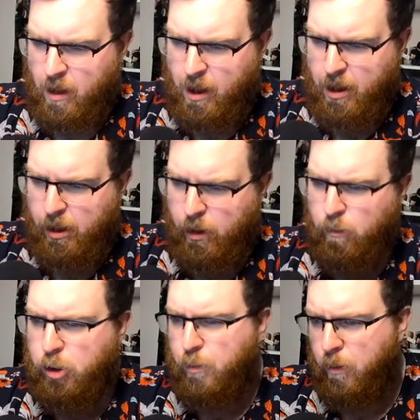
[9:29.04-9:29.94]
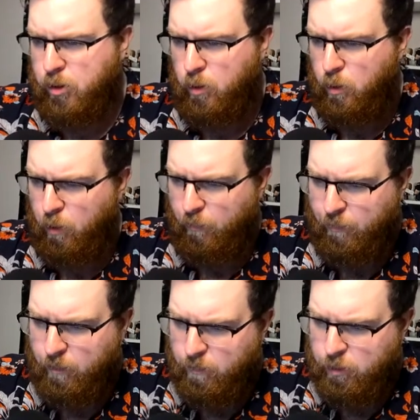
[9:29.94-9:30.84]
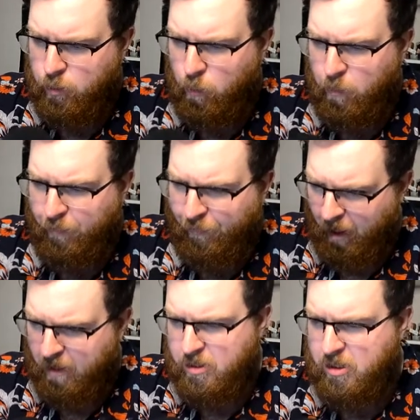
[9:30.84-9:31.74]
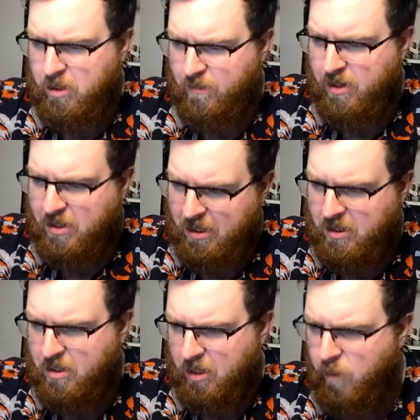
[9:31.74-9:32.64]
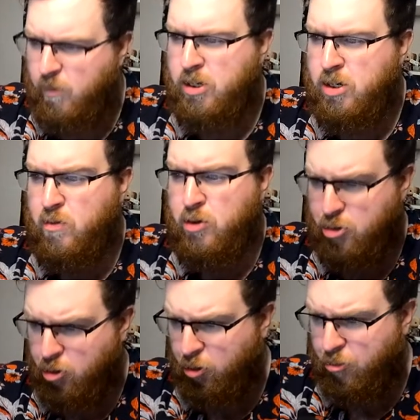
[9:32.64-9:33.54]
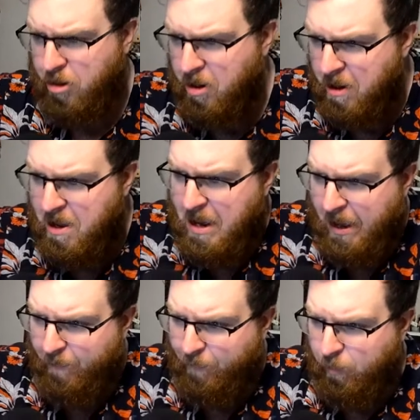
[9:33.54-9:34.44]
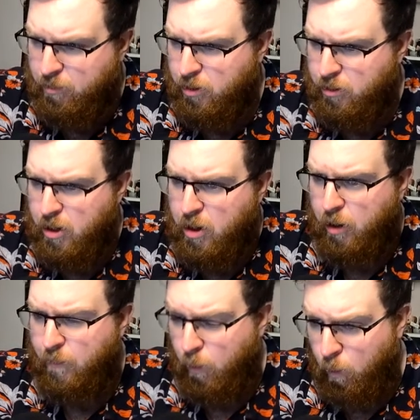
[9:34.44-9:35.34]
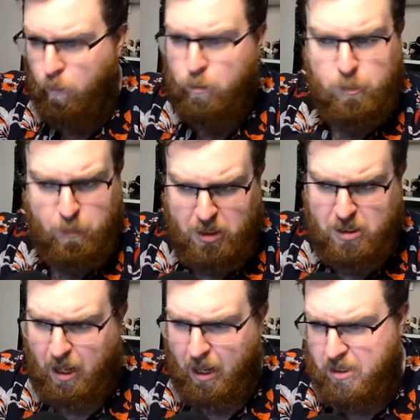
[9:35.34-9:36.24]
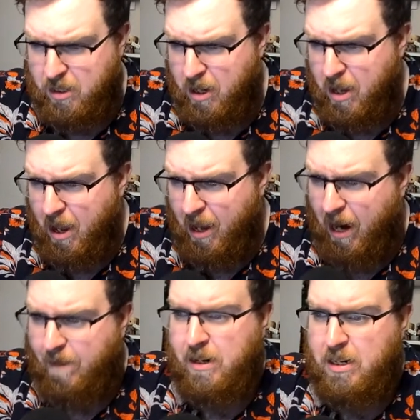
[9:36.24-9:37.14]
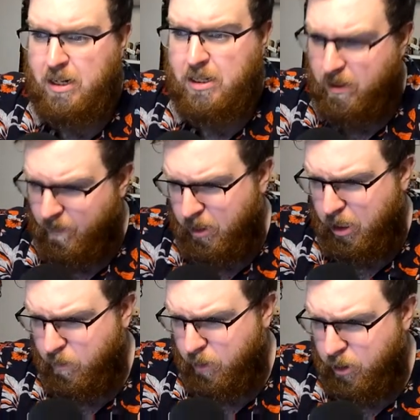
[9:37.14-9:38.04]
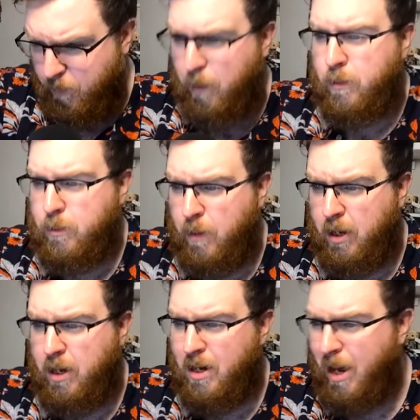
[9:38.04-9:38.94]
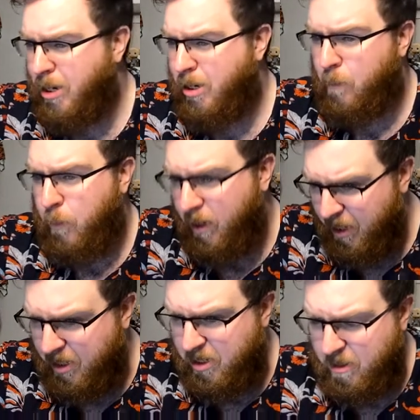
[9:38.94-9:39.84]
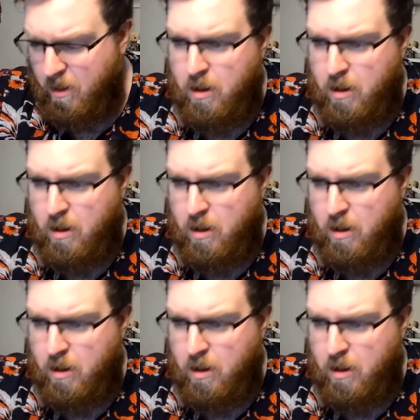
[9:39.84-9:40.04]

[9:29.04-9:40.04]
A ghost book's author was caught with thousands of indecent images of children and photos of horse bestiality after his activities were exposed by Canadian police.